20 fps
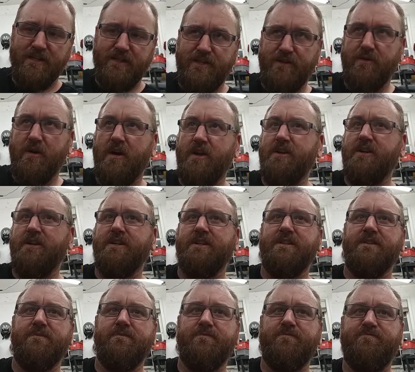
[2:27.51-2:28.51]

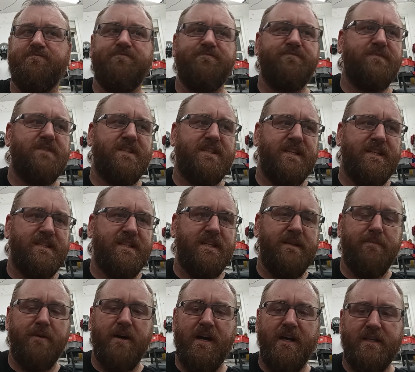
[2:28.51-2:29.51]

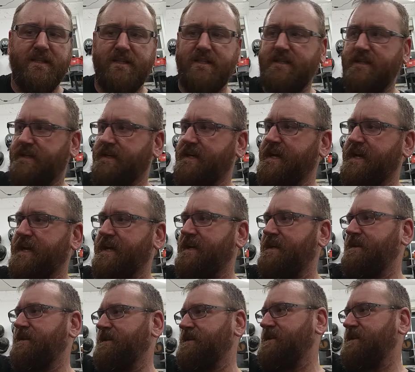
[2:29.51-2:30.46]
$260 to get